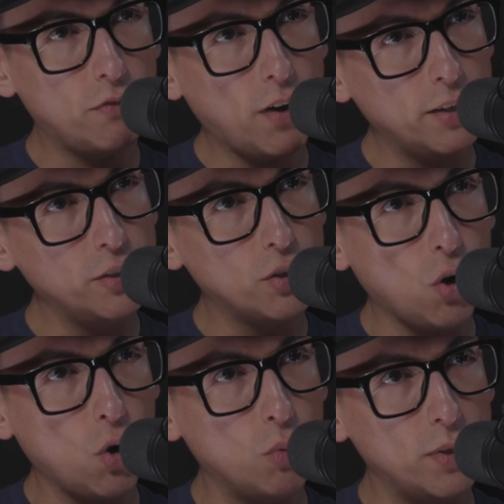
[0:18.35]
finding your
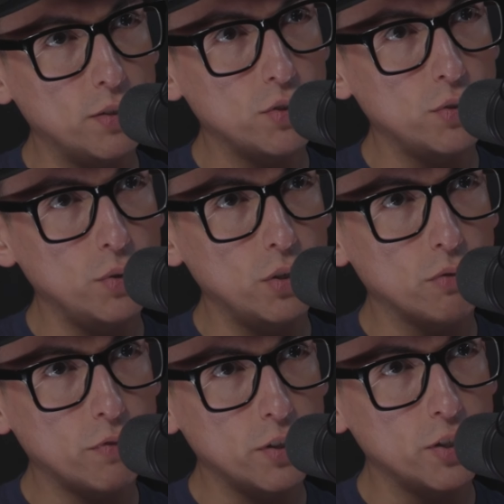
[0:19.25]
home and studio
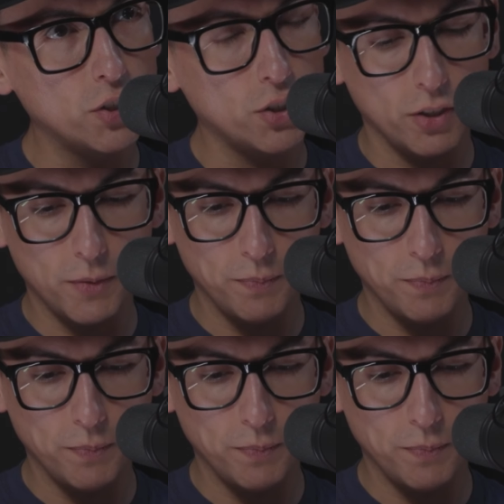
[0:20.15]
furniture.